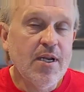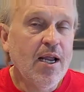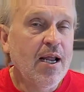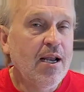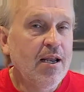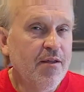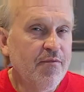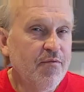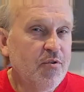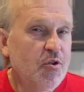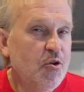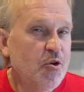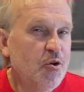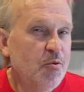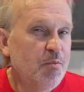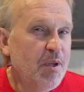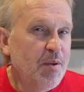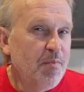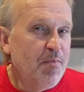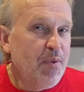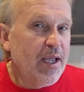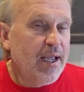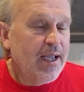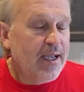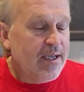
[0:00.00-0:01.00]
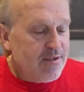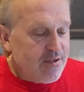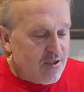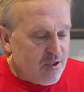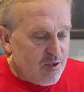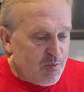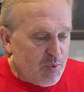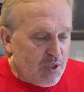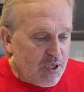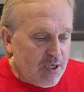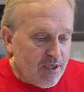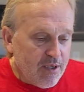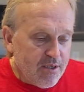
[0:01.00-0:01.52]
love doing them in pans is
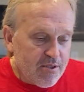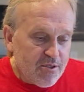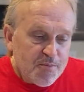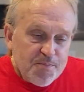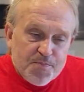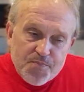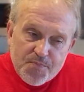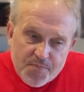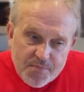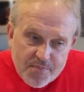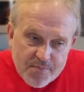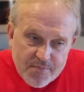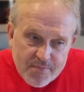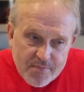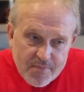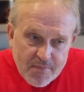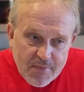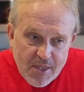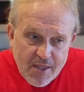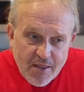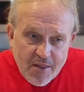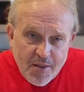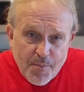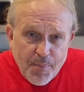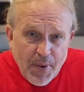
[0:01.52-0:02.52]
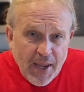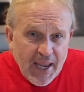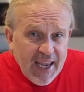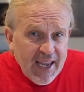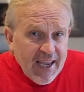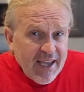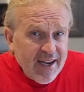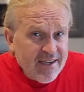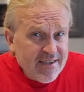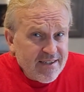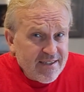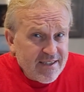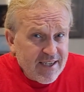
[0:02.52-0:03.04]
because the
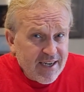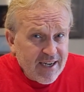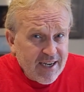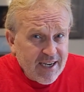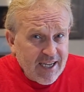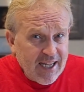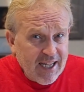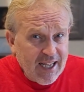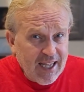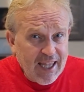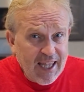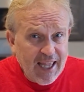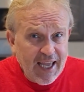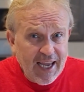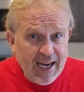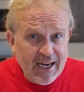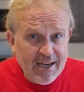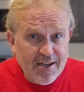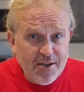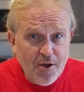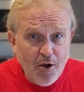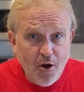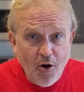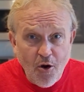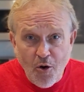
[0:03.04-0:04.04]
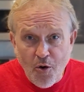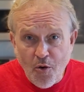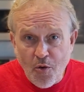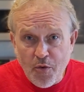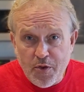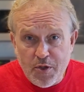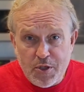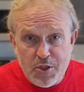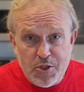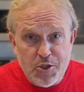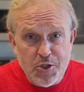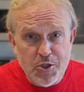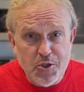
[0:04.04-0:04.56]
pan is gonna collect all the
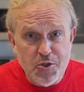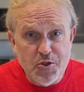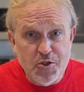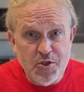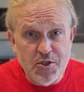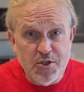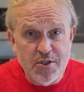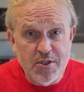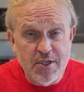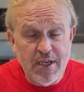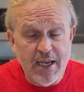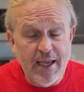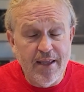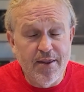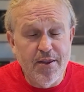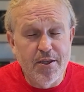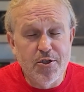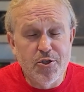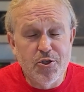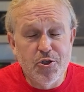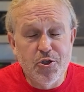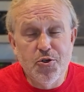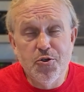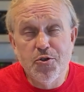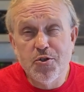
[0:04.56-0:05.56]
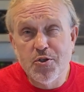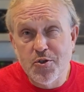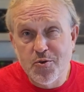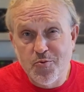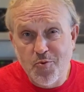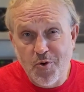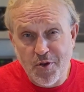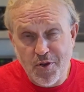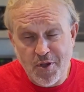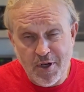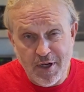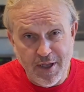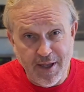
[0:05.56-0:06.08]
juices, and the juice is
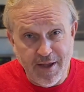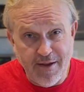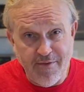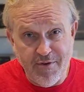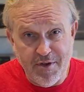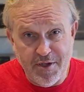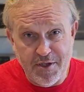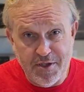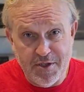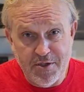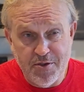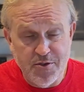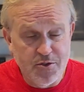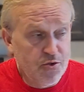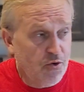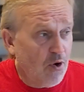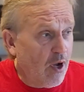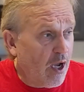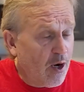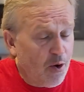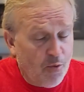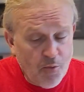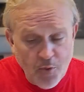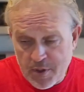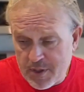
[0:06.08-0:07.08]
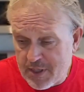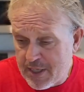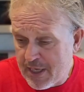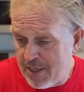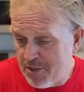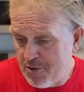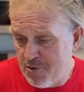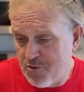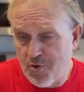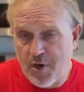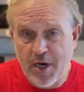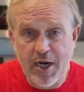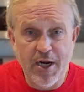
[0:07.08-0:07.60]
where the love is. So I don't want that
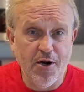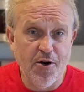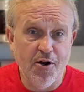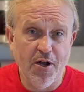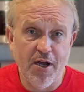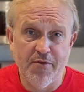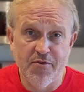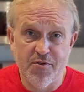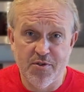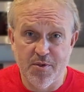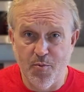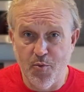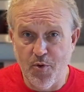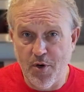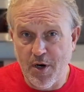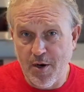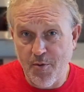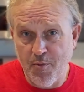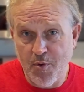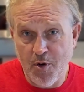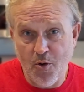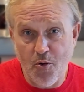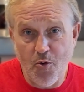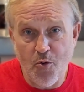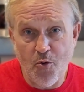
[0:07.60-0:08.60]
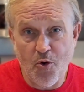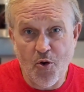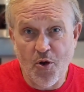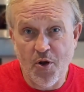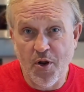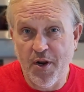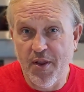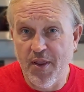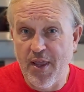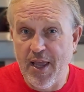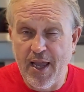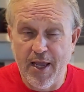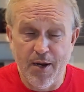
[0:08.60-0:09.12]
draining off somewhere. I wanna hold on
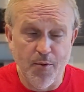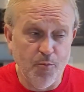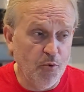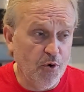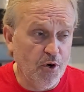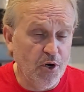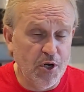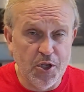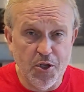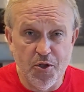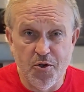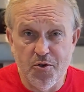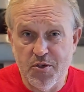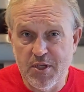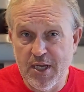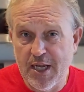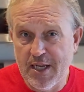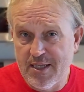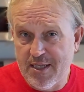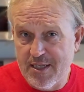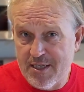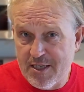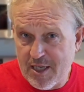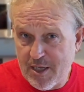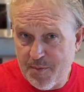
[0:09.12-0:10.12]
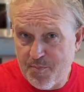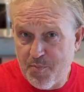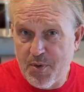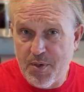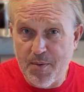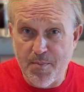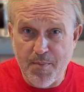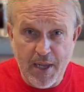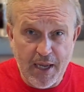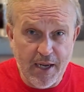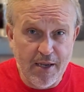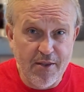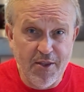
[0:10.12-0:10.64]
to that, and we're gonna use that to dip and
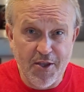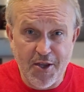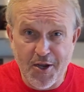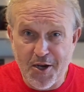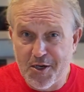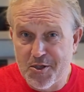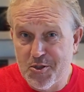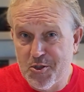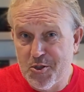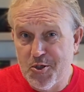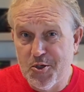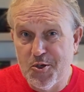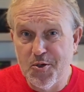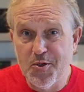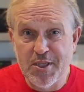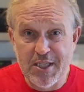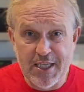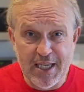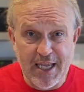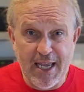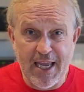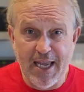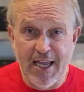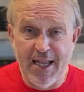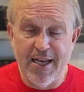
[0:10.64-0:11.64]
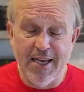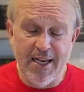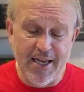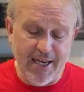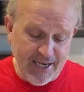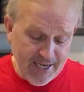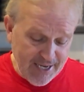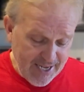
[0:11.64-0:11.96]
make the au jus at the end